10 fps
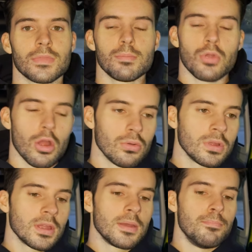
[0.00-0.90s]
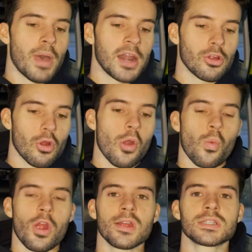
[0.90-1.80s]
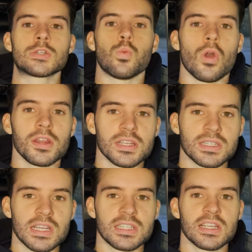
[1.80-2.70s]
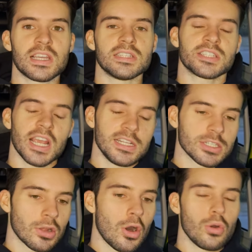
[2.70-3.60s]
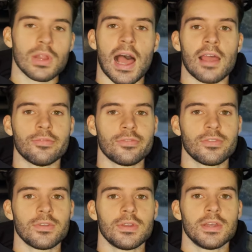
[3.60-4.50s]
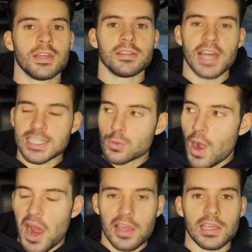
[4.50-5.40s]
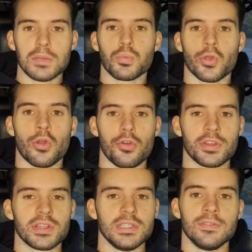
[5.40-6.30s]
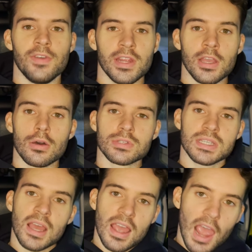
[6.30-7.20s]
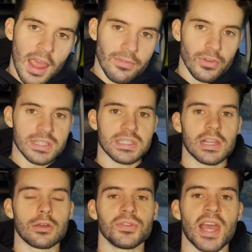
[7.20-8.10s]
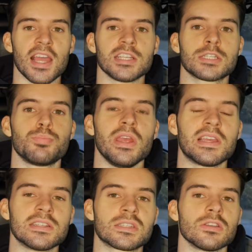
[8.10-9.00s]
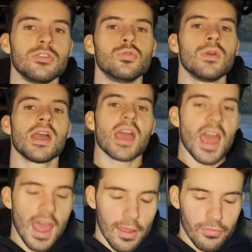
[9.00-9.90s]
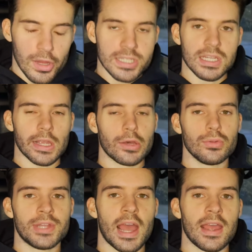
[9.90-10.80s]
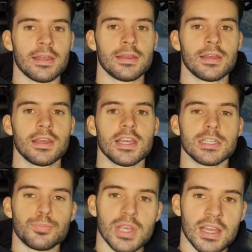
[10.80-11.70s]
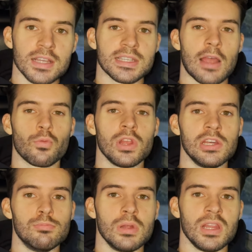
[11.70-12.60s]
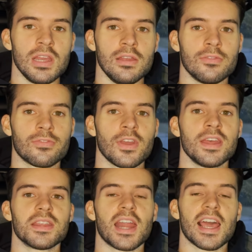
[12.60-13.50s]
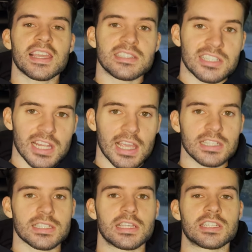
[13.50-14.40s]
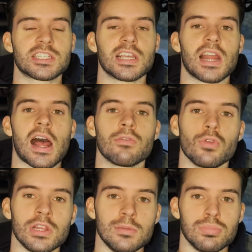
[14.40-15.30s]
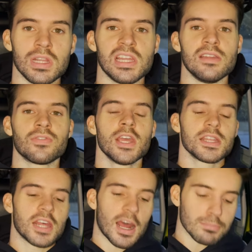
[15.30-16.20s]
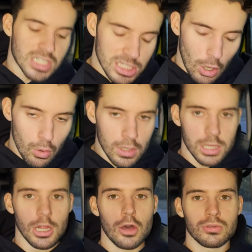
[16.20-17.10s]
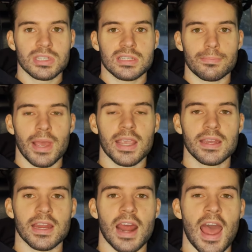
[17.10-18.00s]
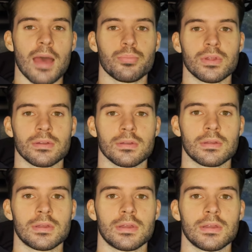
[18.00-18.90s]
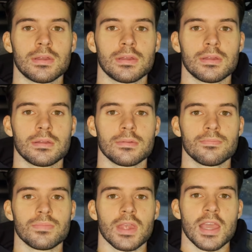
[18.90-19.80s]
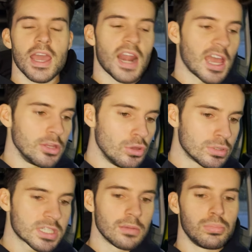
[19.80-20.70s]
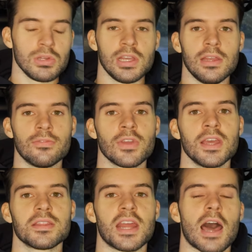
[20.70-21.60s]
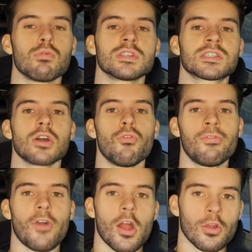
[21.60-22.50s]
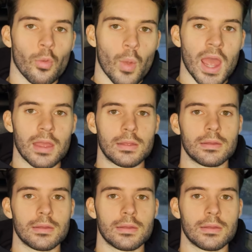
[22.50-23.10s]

Bro, better or worse, one decision can change your whole life. That's why I keep recording these videos every single day, speaking to you every single day, is because I really believe that I can change this shit. I really believe that I'm so close to making it happen. And I used to believe that I was so far away.